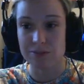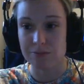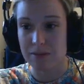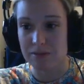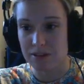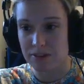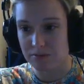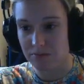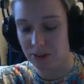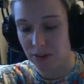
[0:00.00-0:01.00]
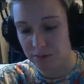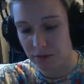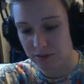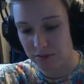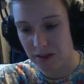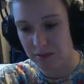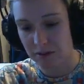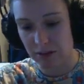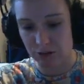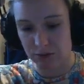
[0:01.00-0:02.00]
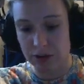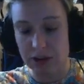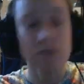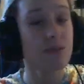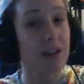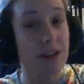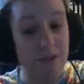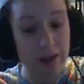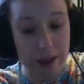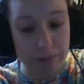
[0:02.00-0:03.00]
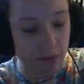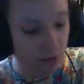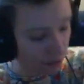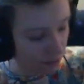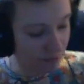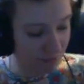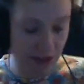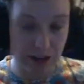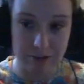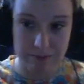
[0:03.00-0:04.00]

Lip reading: maybe you'd sell them off to make a bit of extra money. Hopefully that never happens, you know.